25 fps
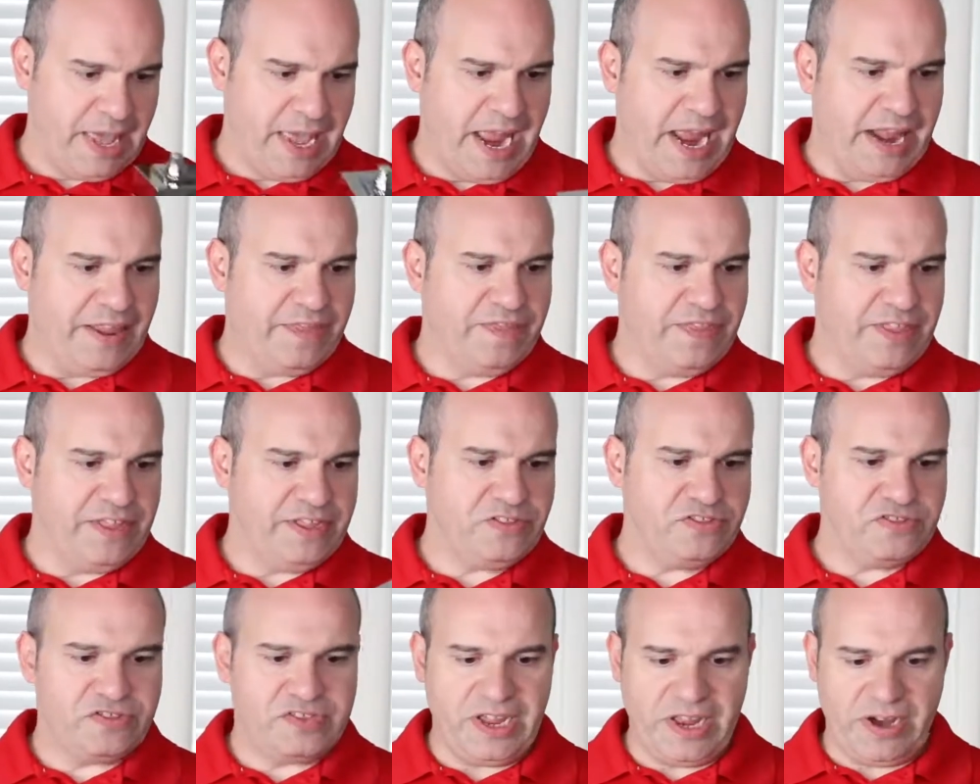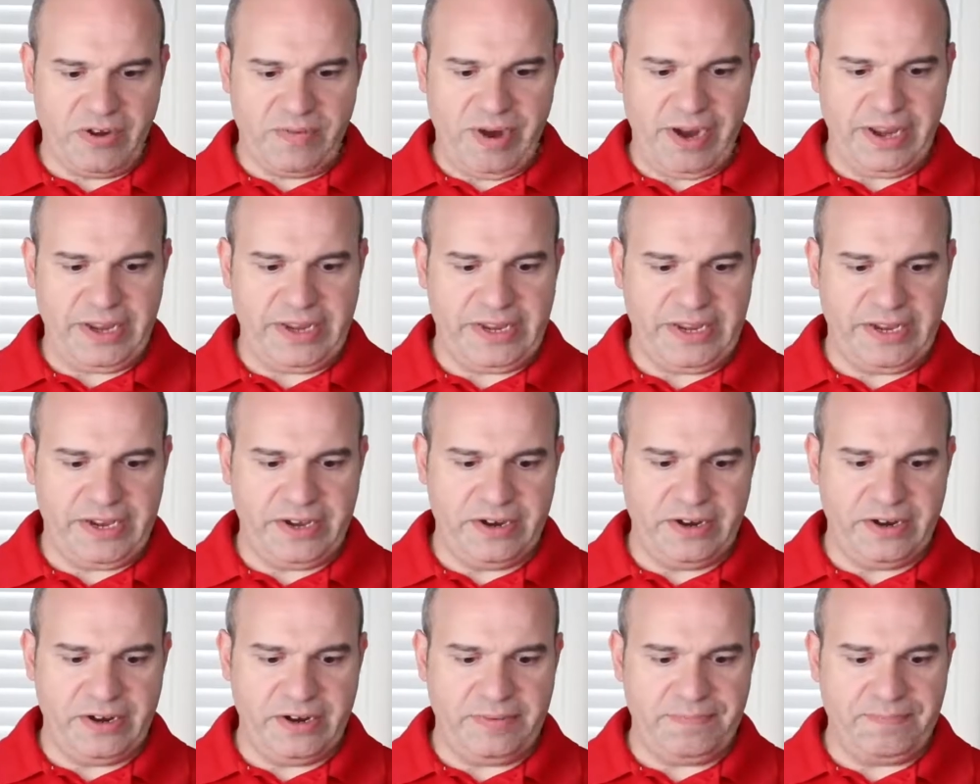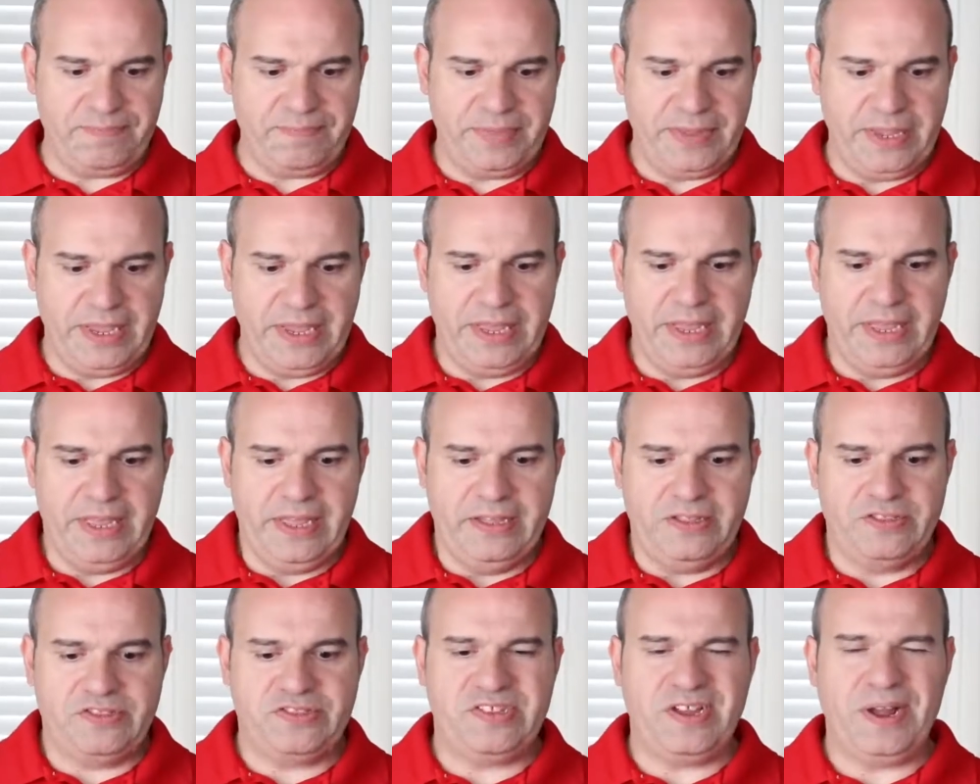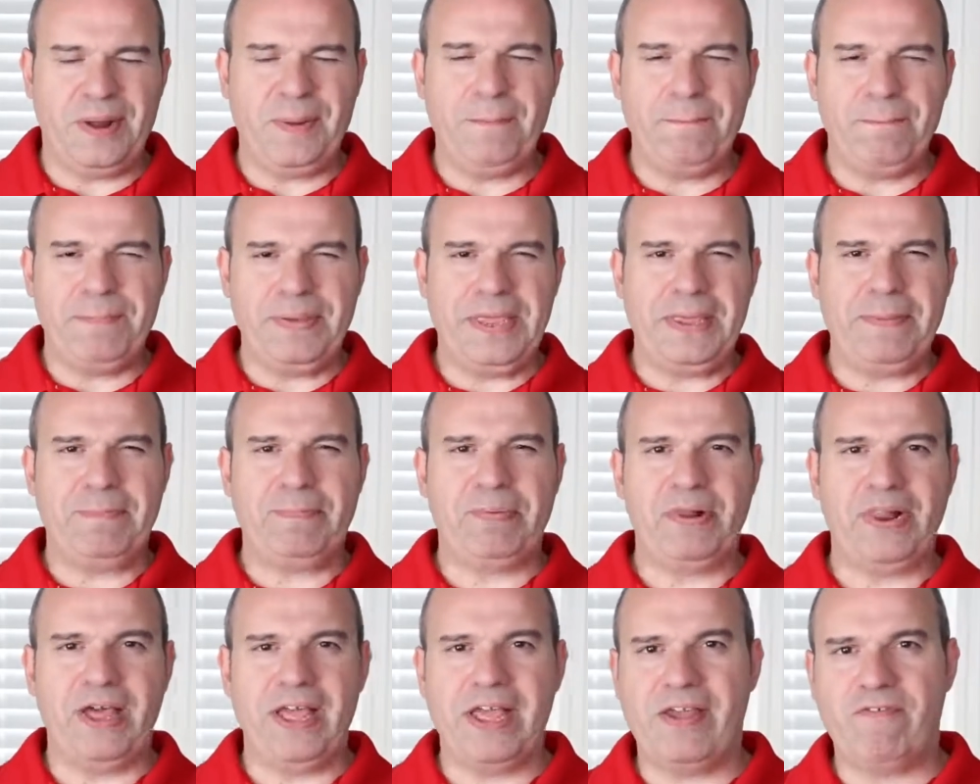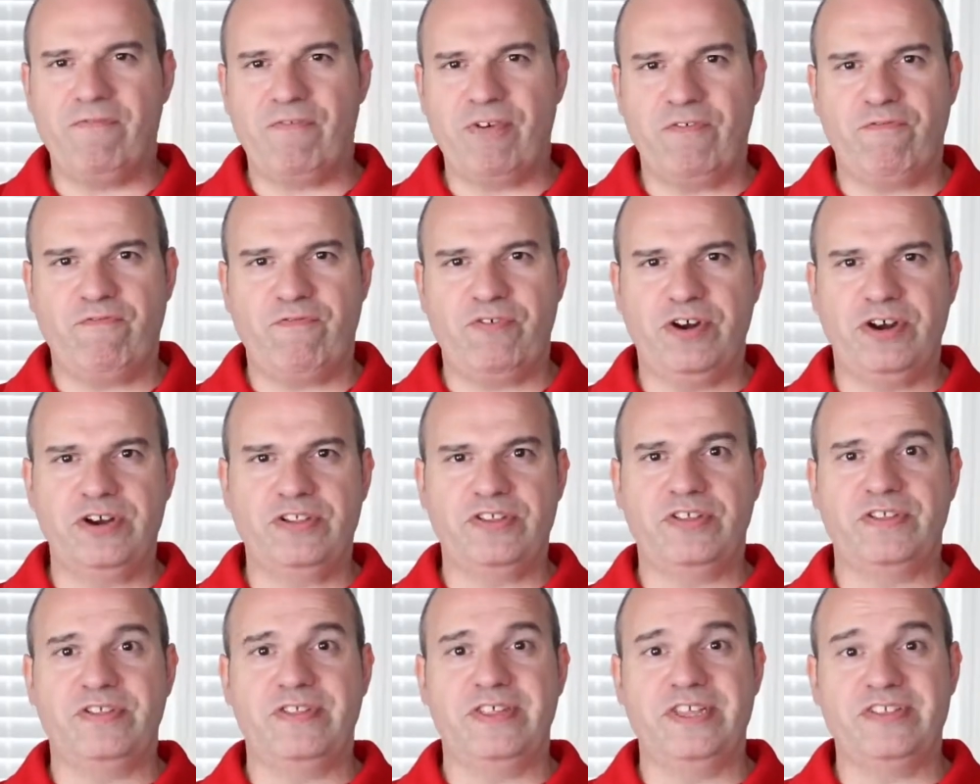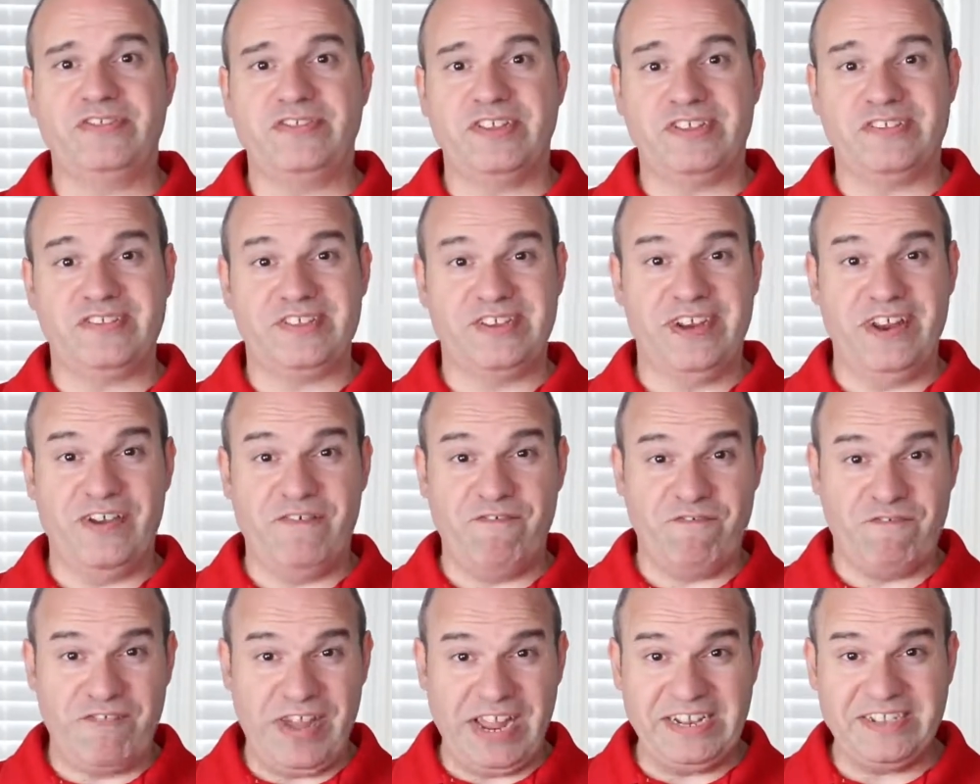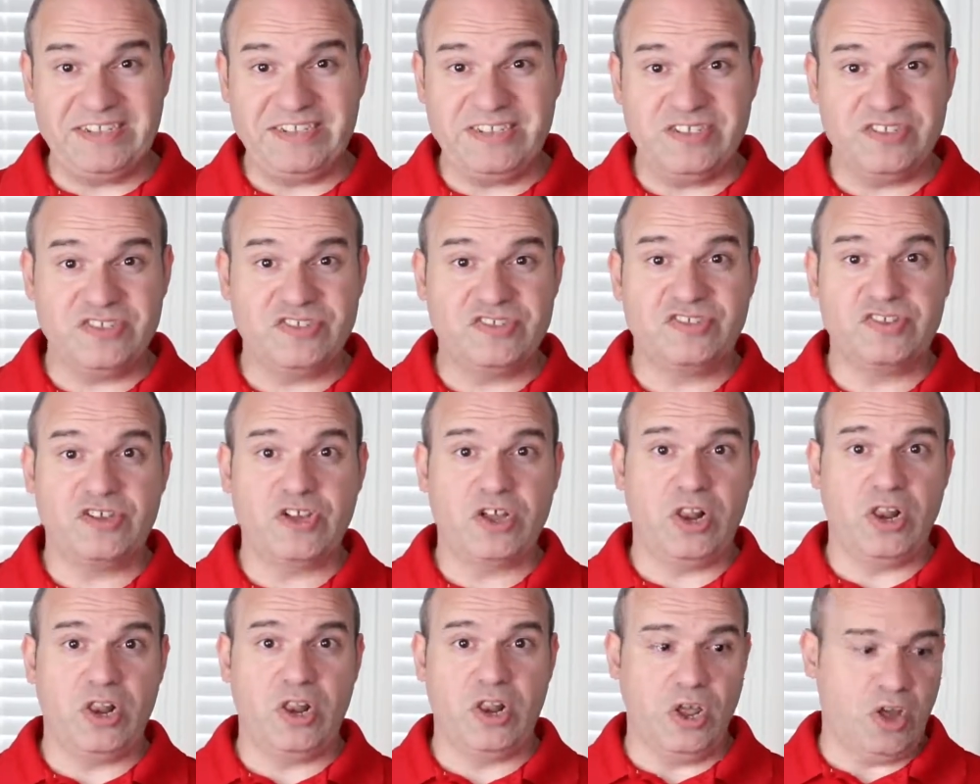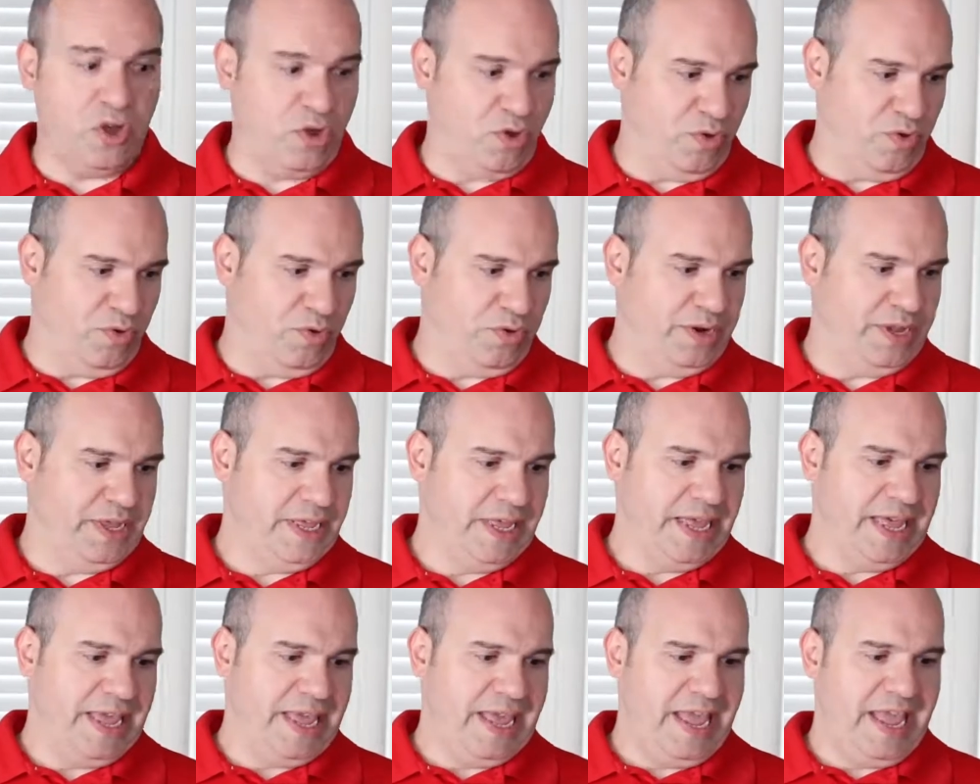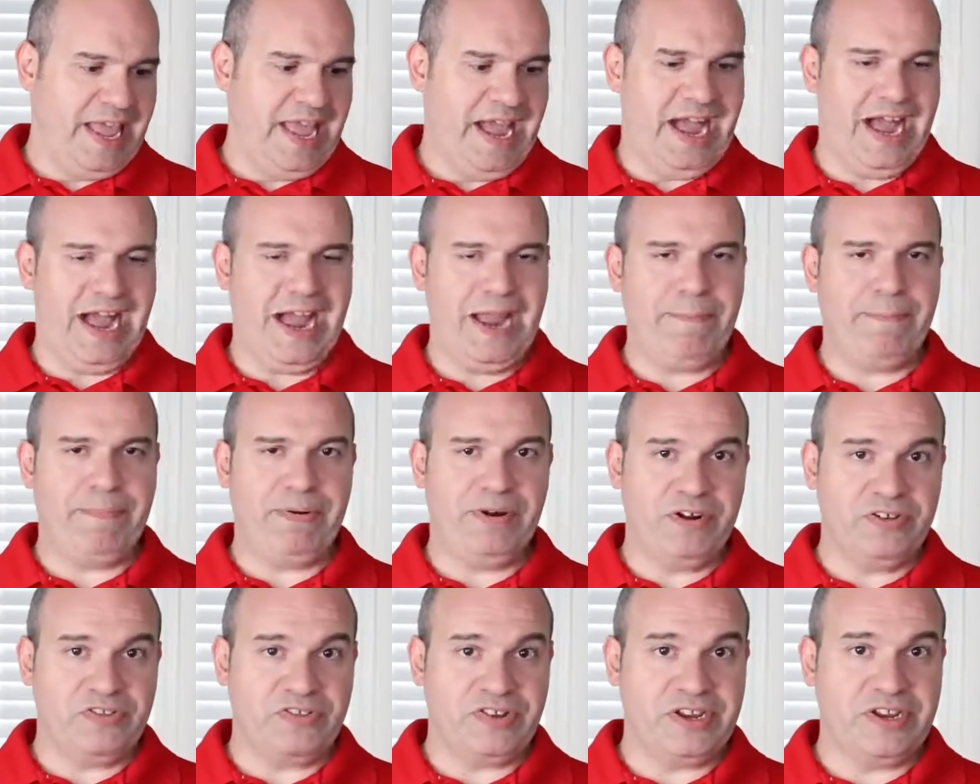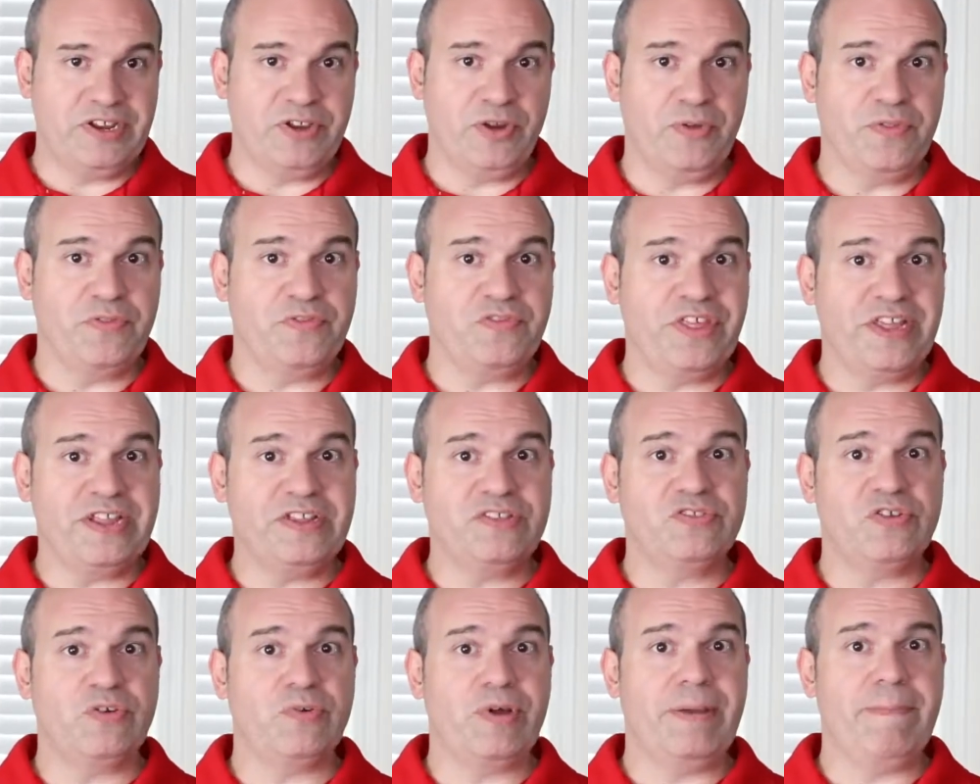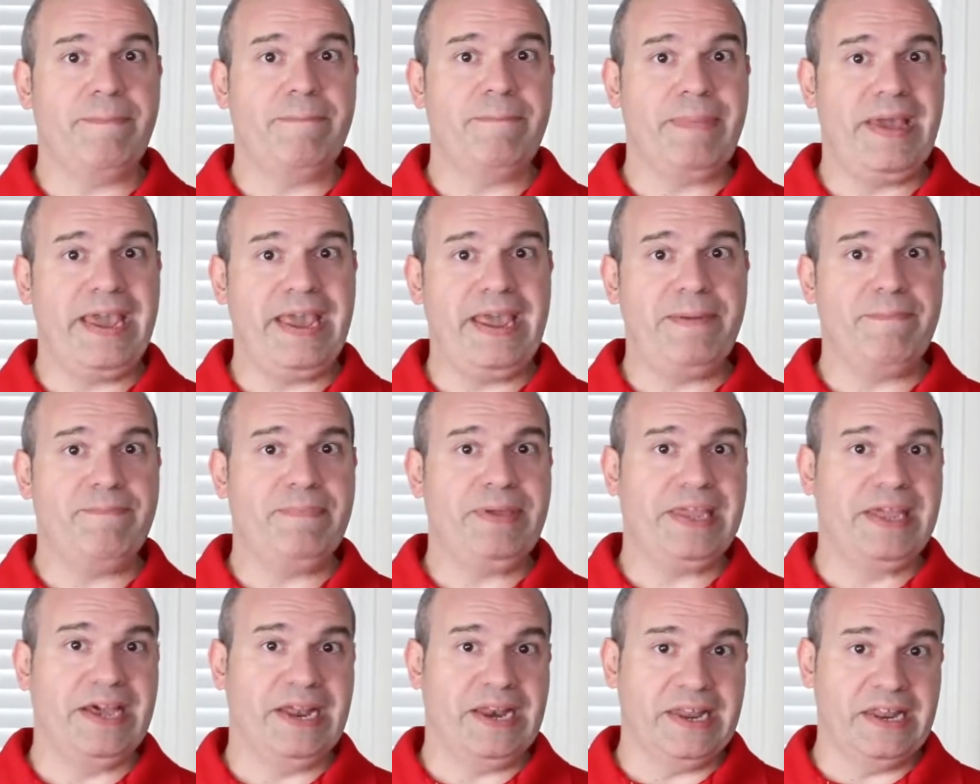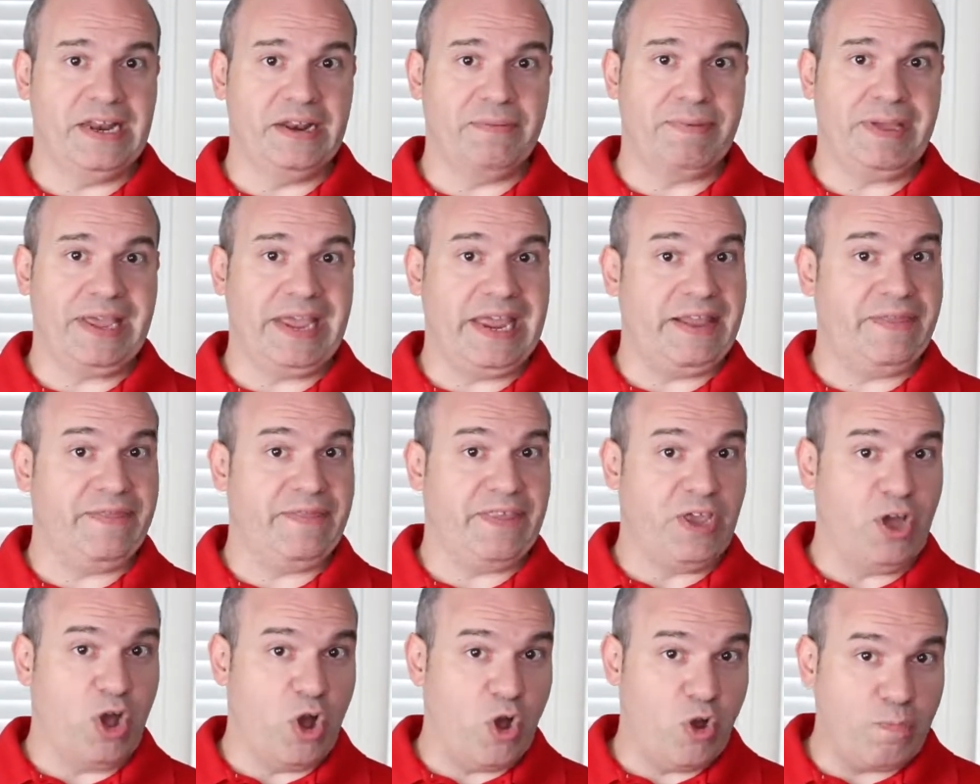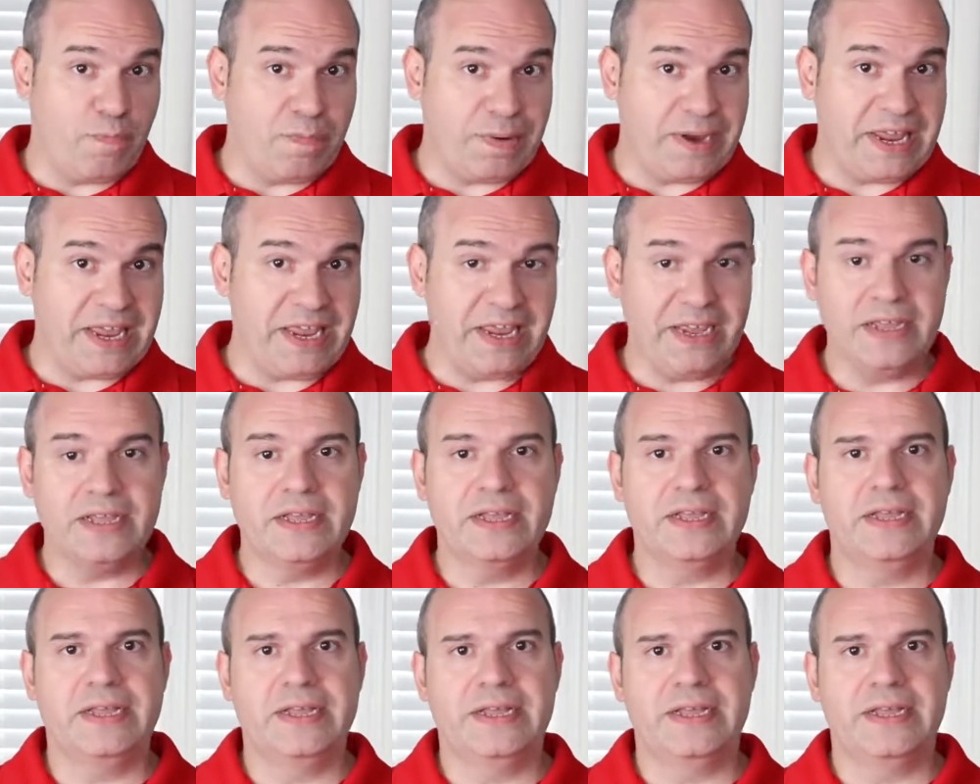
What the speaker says: And this scent right here, some people have referred to this as an Aventus clone. I personally don't think so. It may be a little bit in the opening,